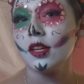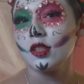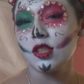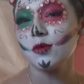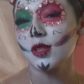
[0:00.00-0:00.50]

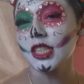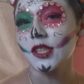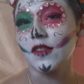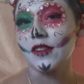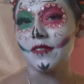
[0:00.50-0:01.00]
just because
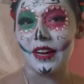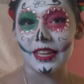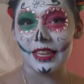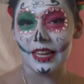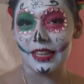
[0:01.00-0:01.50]
of the
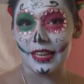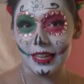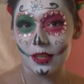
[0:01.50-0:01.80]
fact that, like,